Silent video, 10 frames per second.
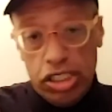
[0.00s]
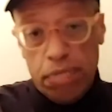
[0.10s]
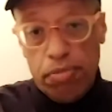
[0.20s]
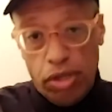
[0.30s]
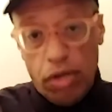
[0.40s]

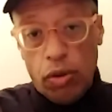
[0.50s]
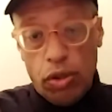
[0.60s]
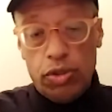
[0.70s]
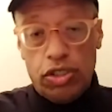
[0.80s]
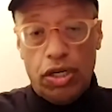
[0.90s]

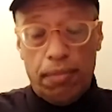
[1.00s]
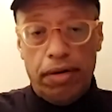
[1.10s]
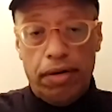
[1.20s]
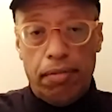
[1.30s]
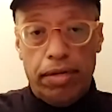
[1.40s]
apart, is what
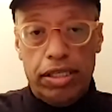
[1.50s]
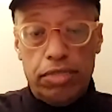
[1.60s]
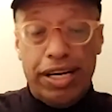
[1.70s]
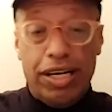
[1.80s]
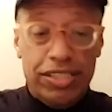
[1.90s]
dictated
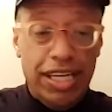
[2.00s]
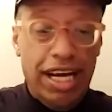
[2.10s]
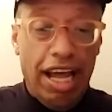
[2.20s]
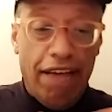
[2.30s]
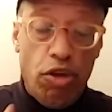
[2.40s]
all these
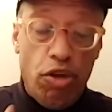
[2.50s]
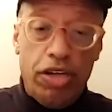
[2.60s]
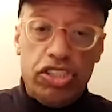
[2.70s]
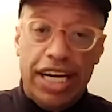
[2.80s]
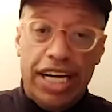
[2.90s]

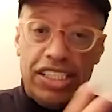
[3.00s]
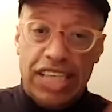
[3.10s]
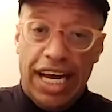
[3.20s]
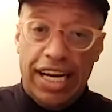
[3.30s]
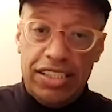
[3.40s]
changes. If
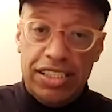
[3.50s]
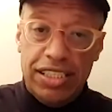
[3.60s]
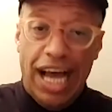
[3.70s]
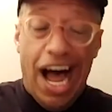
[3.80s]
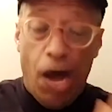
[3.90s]
it wasn't
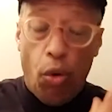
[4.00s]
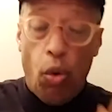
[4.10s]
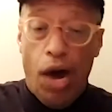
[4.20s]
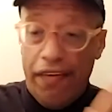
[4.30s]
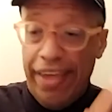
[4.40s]
for that
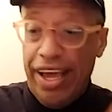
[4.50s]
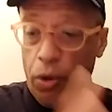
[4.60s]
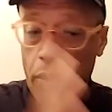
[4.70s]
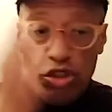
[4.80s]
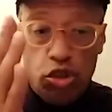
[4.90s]
brand
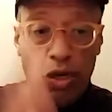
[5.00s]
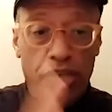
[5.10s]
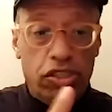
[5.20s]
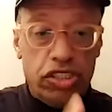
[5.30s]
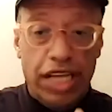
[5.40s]
Apple
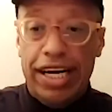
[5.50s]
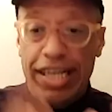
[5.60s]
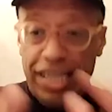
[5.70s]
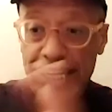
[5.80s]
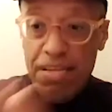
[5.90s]
that was
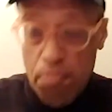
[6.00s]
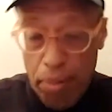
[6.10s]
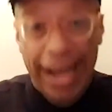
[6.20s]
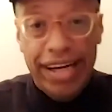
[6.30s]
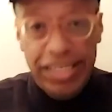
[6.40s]
created,
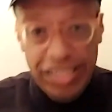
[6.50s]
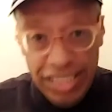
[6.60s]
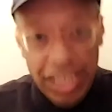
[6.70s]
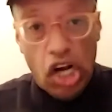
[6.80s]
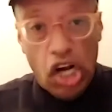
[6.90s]

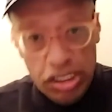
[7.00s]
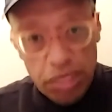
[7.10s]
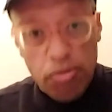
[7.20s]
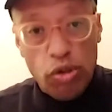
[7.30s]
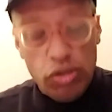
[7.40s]
Apple would still
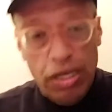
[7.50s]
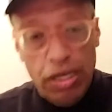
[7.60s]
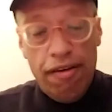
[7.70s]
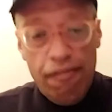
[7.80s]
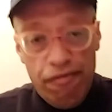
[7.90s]
remain
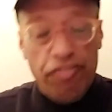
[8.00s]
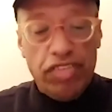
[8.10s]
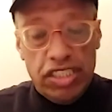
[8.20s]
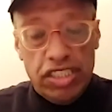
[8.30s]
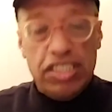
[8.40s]
fighting
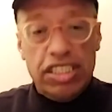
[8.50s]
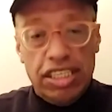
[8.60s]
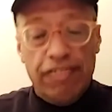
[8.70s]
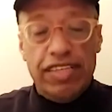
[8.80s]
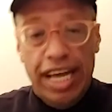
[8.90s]
on
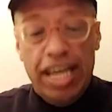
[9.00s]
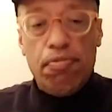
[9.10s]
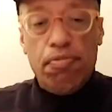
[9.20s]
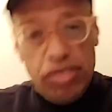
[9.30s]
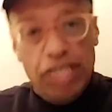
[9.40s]
the
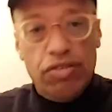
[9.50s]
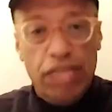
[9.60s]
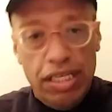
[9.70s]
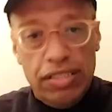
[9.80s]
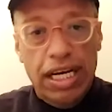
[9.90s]
functional
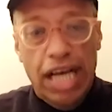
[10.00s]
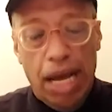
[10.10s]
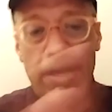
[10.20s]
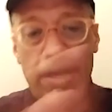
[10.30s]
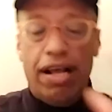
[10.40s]
goods.
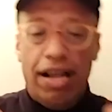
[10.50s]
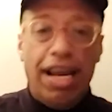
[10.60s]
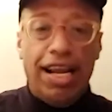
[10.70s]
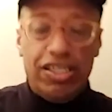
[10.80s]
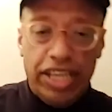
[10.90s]
They have
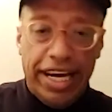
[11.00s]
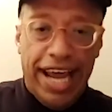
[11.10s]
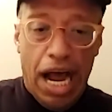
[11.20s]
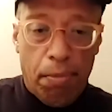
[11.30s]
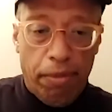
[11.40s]
computers, they
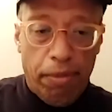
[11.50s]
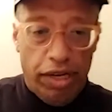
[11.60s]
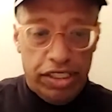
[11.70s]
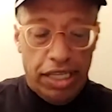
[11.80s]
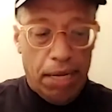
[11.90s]
have
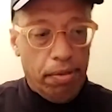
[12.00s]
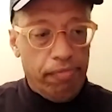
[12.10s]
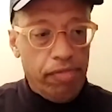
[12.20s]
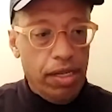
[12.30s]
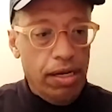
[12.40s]
desktops, they
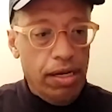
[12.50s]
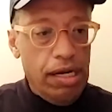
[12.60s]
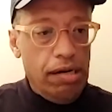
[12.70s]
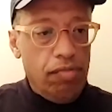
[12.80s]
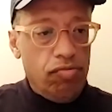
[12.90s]
have
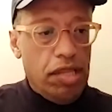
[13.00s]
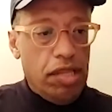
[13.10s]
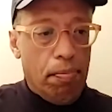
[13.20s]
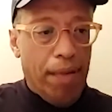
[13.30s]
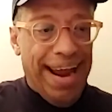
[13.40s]
laptops, and
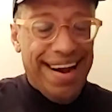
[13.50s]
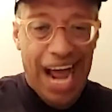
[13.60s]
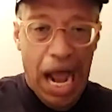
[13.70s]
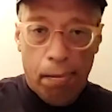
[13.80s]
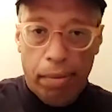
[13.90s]
so forth and
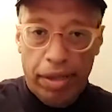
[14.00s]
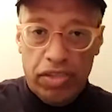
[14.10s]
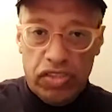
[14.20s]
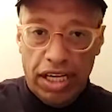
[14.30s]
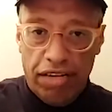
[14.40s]
so forth.
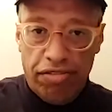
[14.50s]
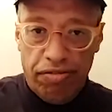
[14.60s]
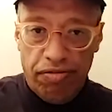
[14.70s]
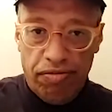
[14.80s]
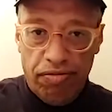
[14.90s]

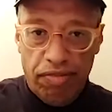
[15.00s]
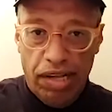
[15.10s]
So